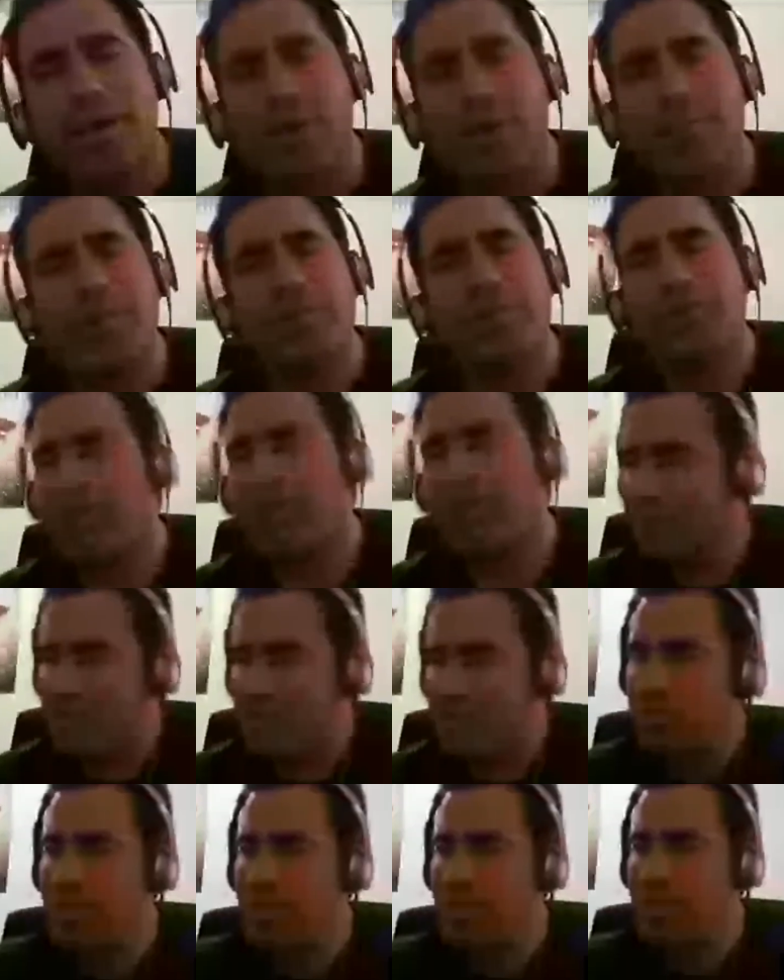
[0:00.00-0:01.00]
it's
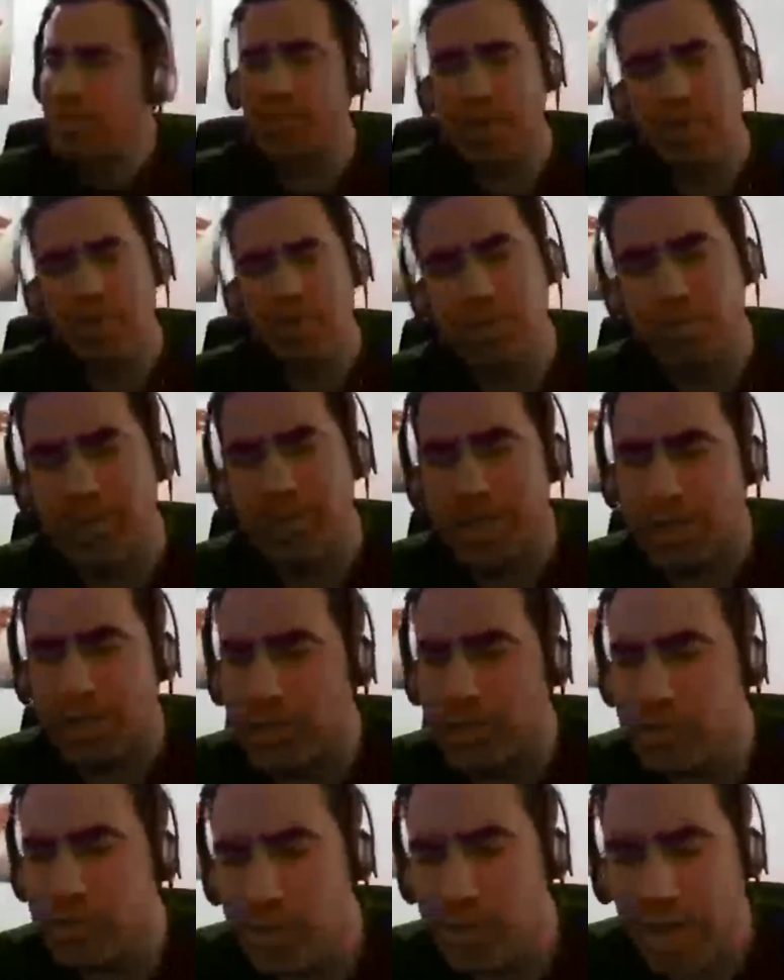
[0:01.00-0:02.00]
confusing as hell to me because
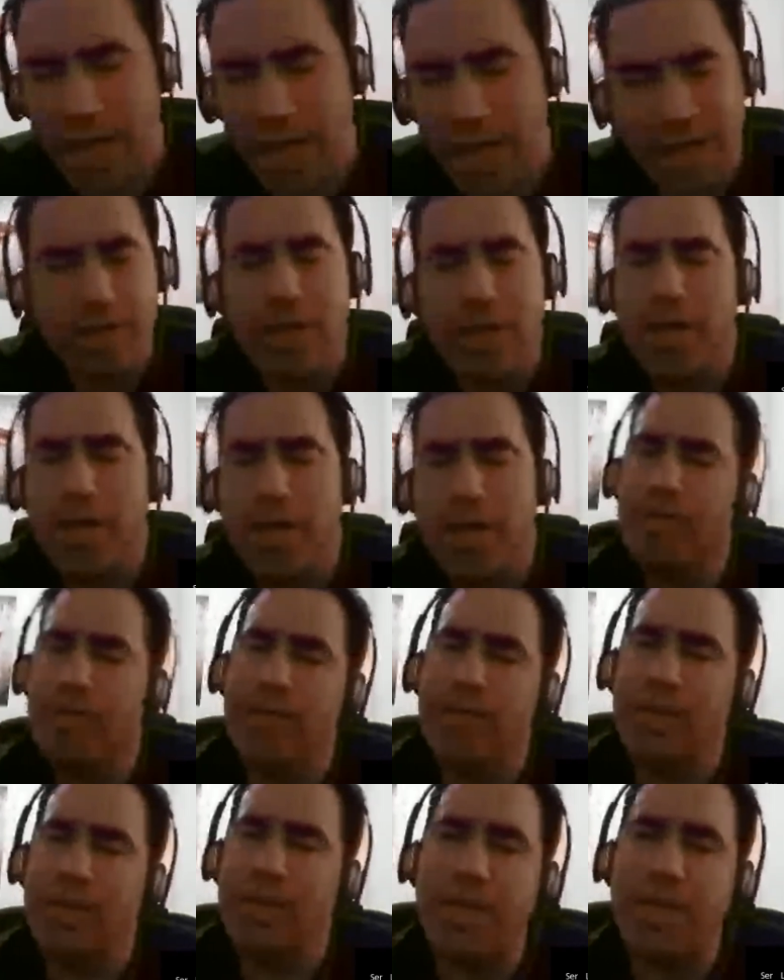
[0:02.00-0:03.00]
you got the
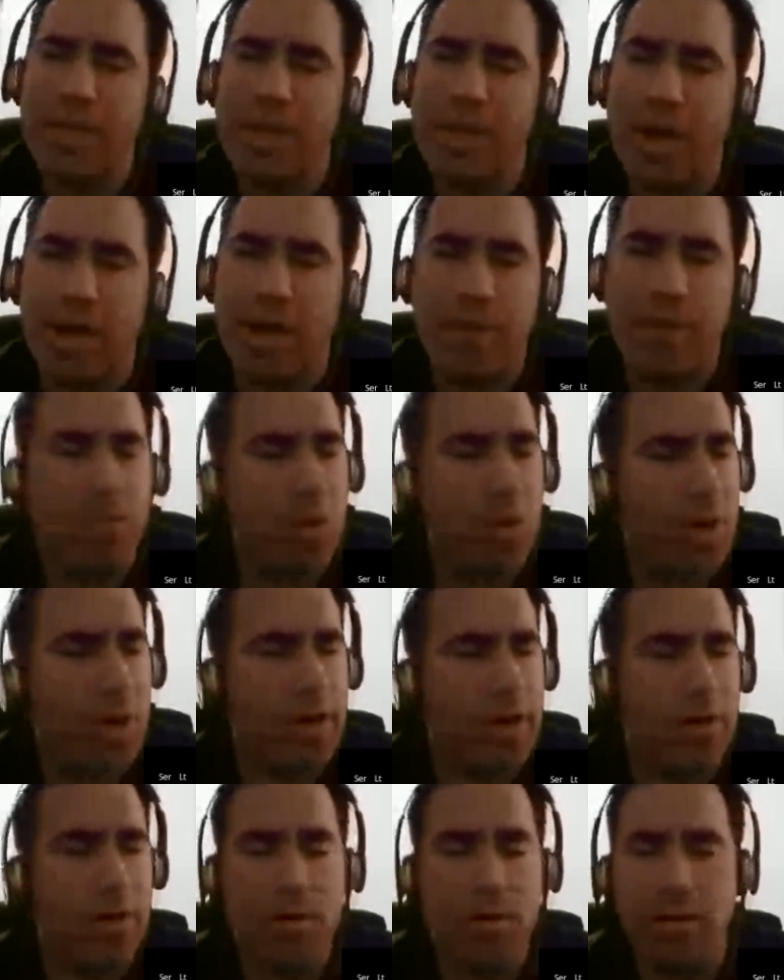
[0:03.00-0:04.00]
fucking
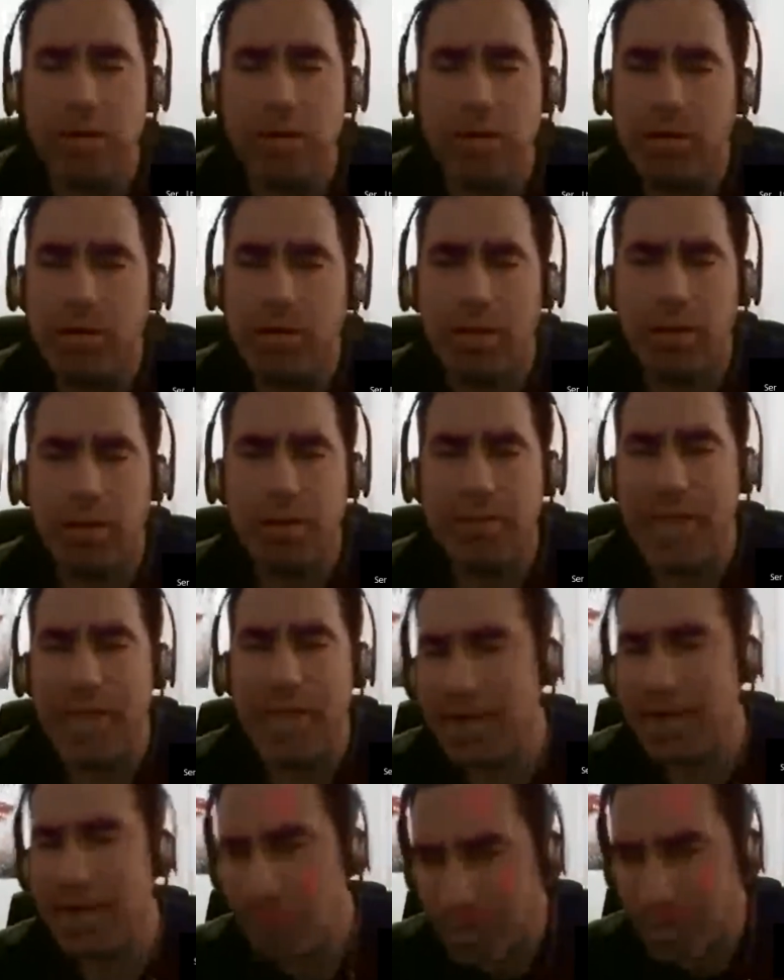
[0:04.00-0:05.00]
lawyer that
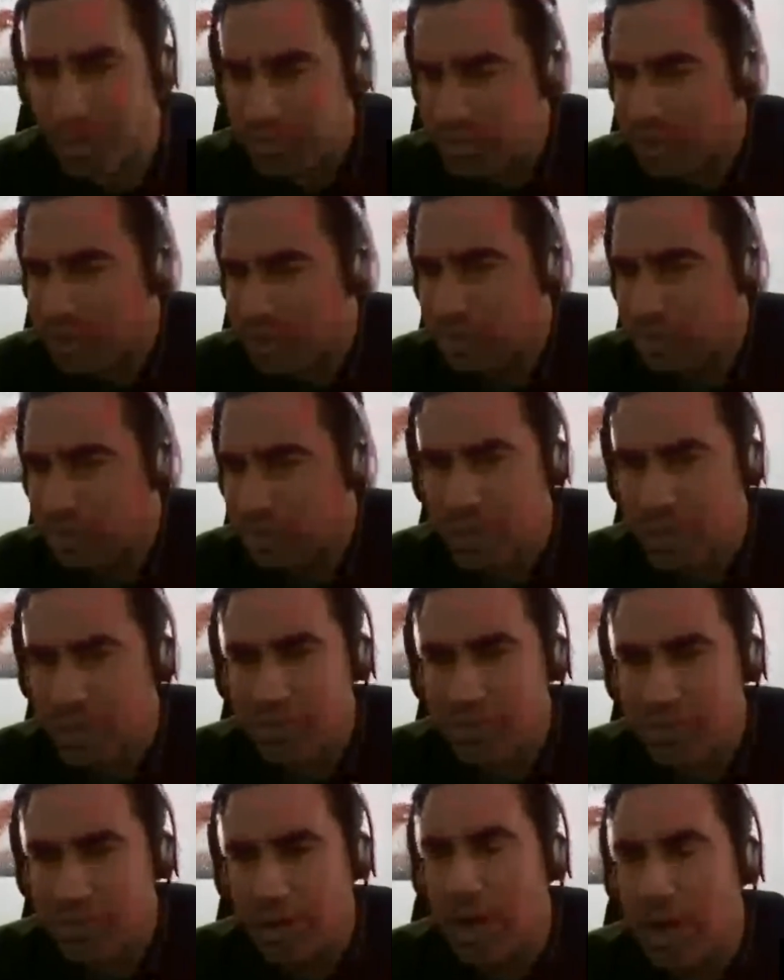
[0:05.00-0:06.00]
represents
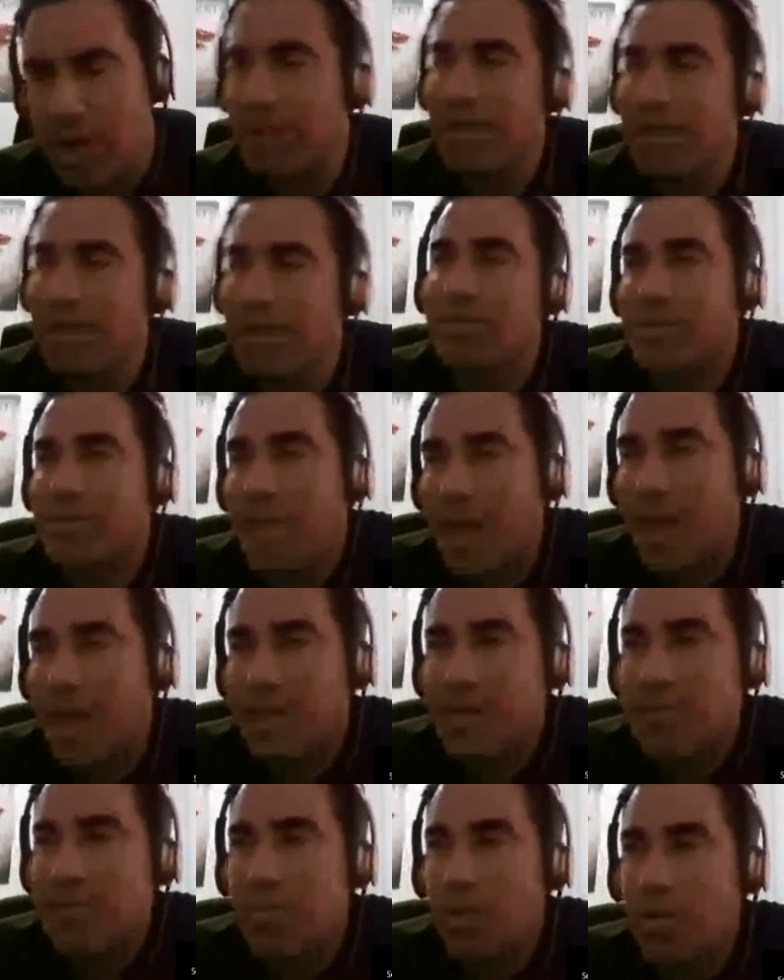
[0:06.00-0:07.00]
Nazir. I guess he's not
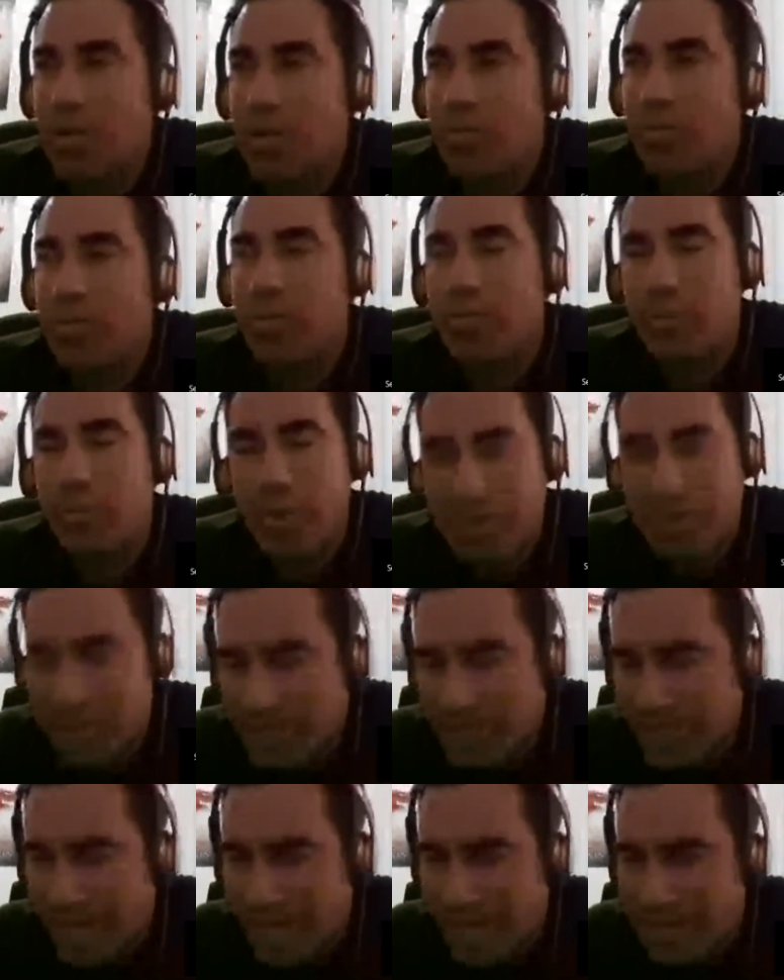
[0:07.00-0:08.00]
anymore. Well, was he
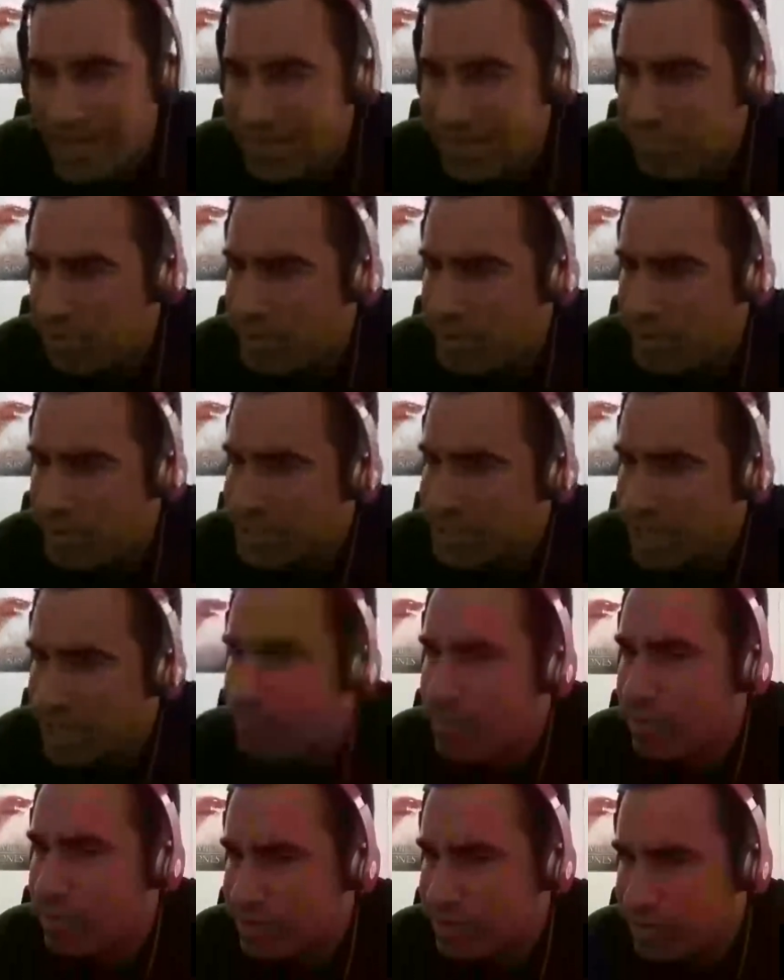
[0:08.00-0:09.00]
at that point in time?
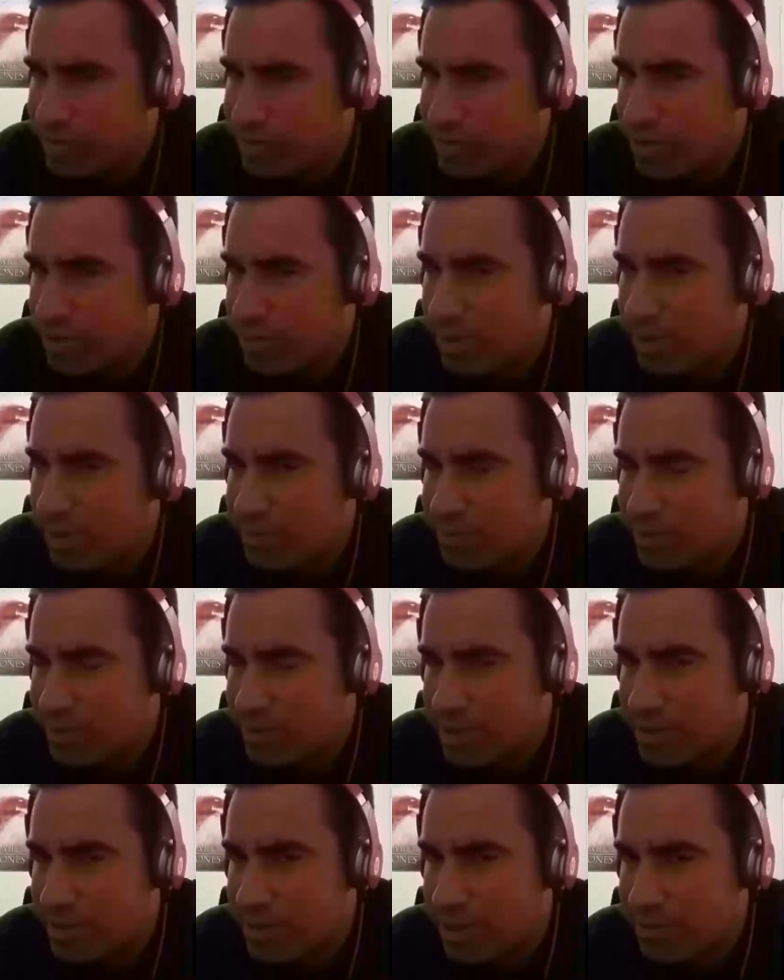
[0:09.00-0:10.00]
Was he still representing
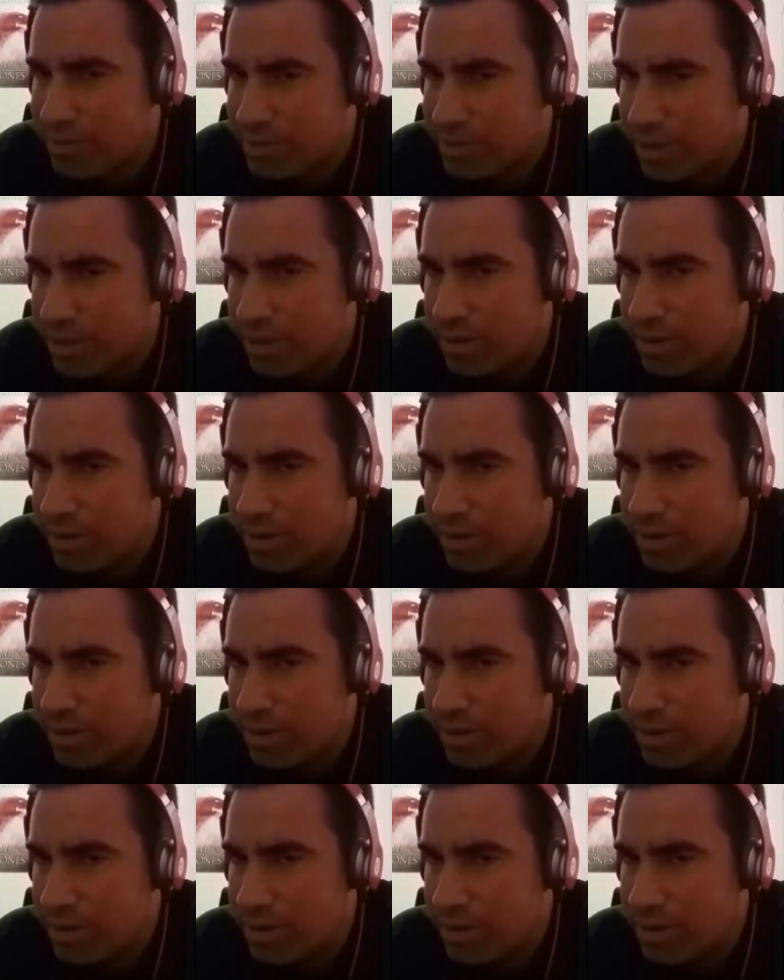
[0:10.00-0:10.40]
Nazir?